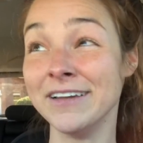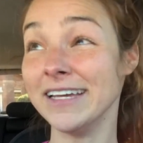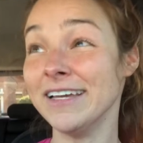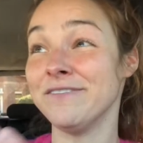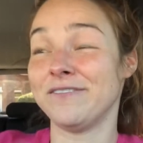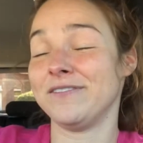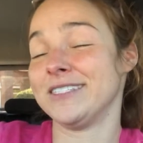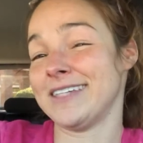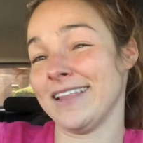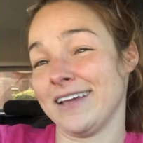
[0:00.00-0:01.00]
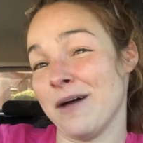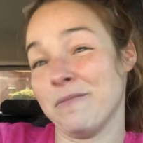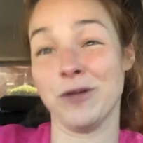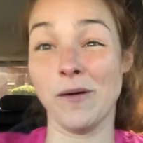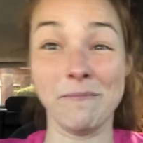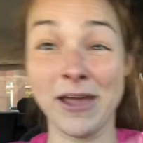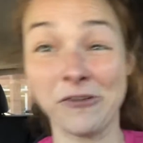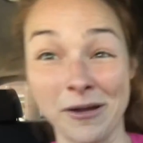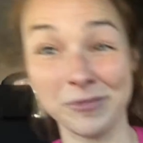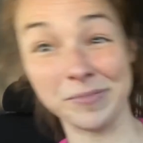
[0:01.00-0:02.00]
If, say, the company went
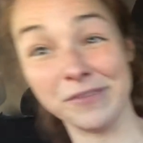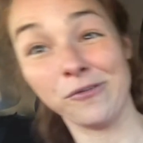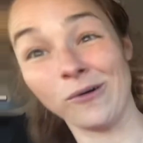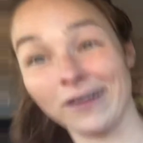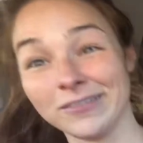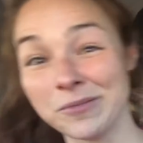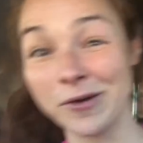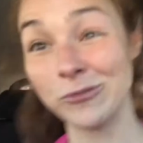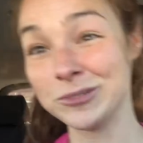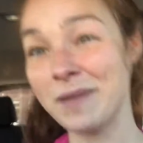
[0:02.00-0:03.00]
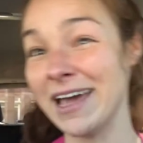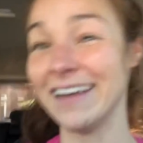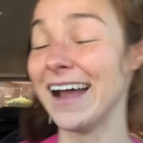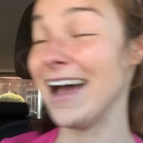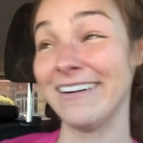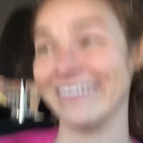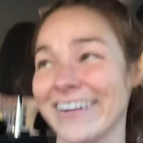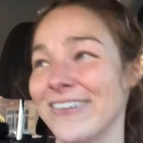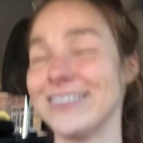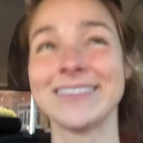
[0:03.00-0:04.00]
bankrupt before the bill was paid, I don't
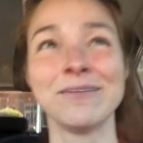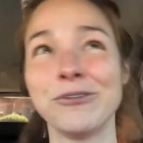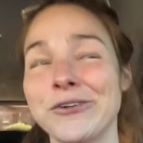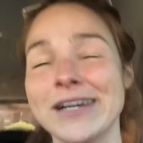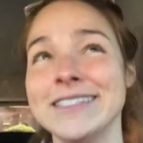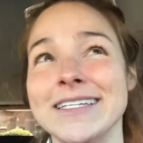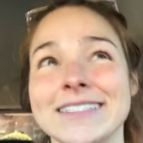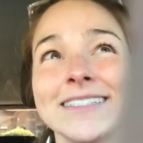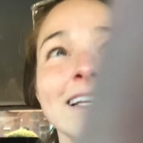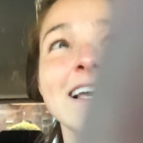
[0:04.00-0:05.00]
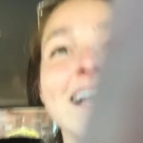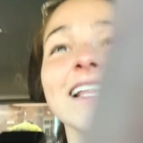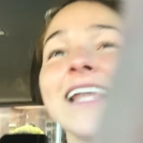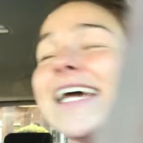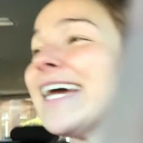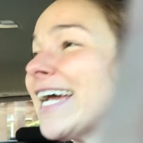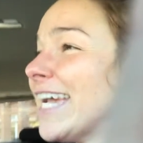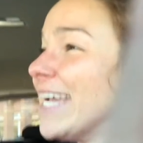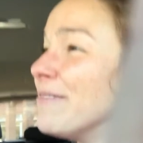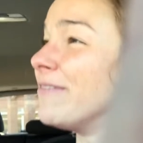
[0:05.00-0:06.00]
know, some crazy, like,
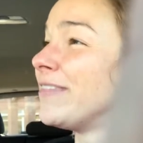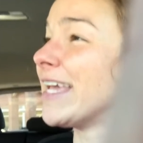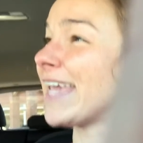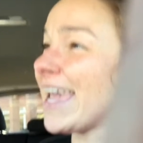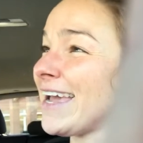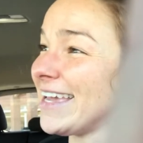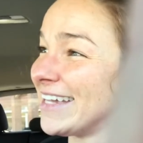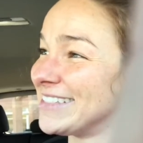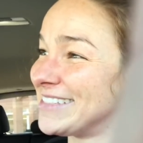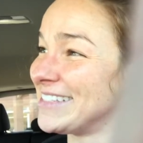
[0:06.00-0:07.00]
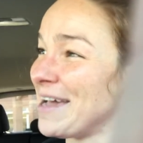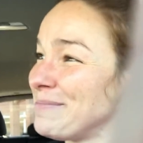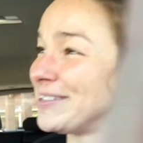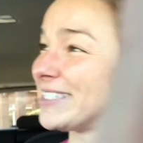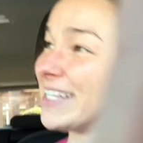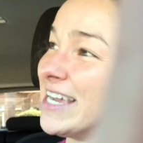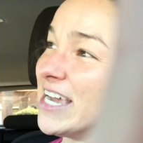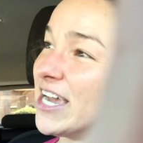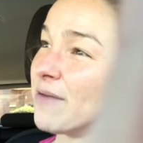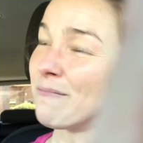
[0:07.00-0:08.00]
they can't accept
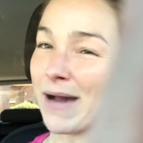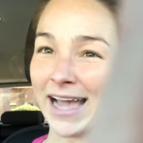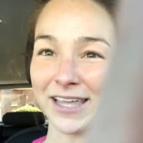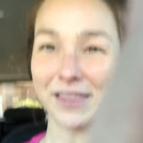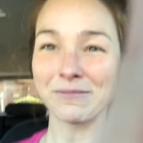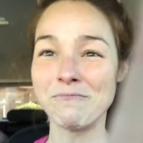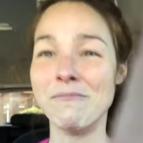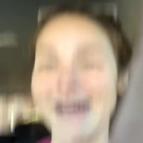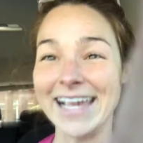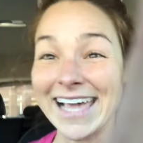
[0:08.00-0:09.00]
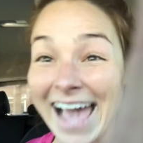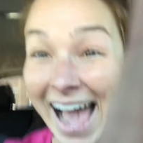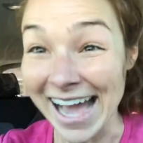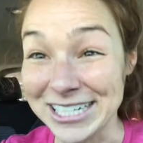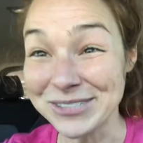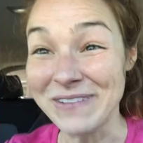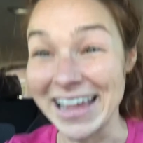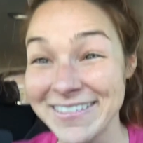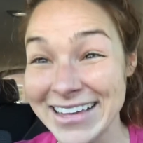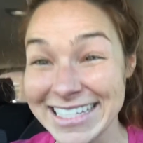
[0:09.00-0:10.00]
my cash
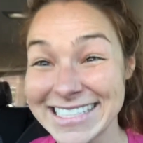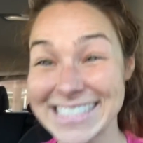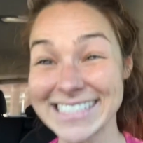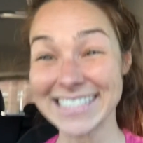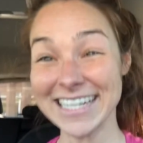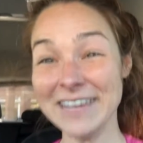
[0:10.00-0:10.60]
payments